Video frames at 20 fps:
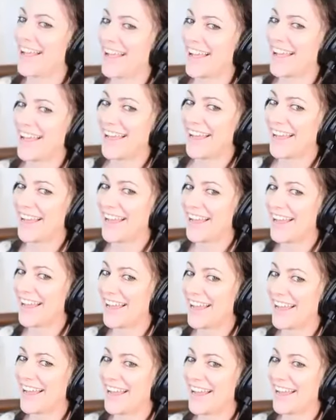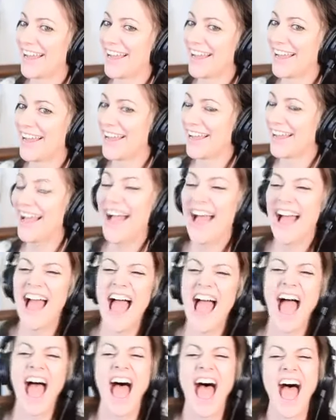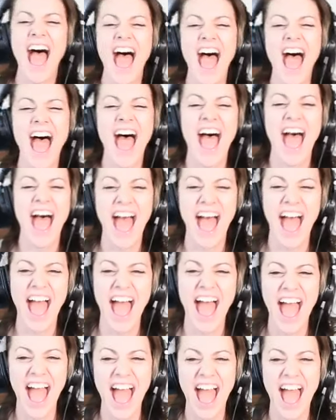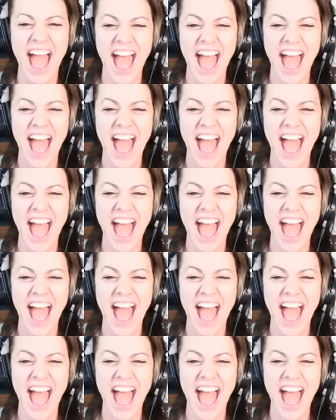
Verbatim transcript: I don't know. I, I actually I need to change my I need